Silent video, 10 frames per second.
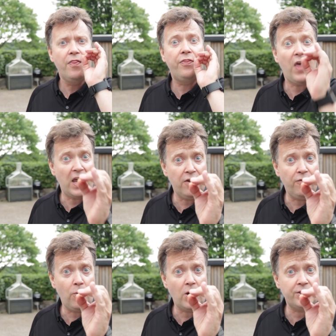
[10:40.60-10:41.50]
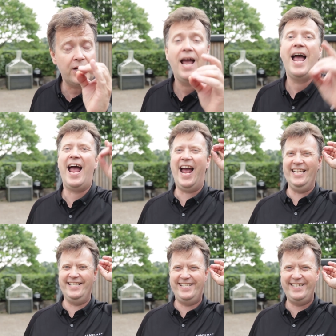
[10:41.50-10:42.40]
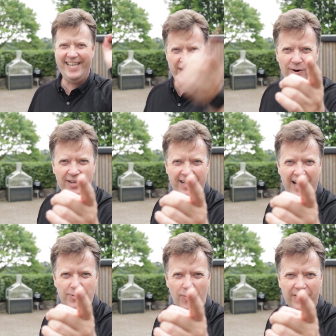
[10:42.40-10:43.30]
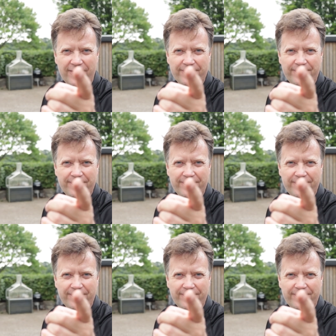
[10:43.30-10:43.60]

Thank you for watching and see you on the next one.